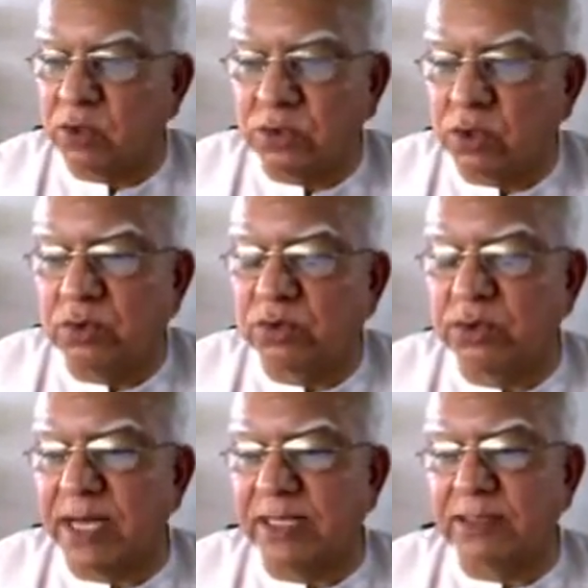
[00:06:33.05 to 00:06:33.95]
No, don't
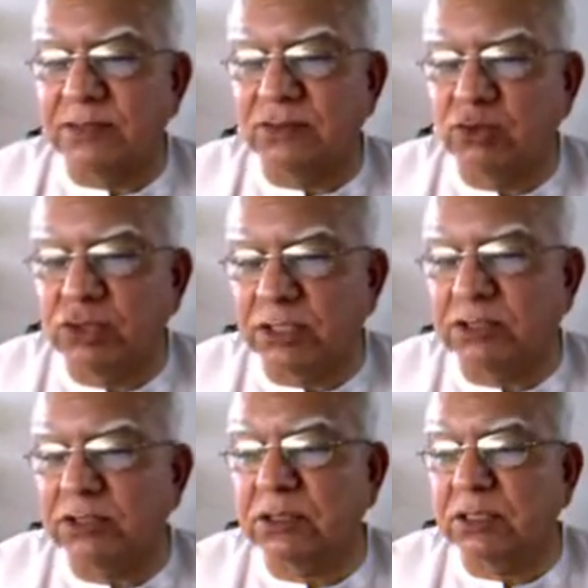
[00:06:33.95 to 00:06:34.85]
do that.
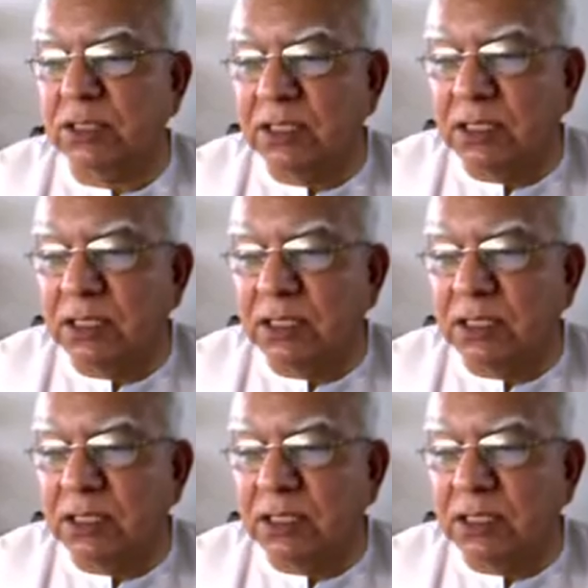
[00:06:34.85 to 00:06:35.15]
Just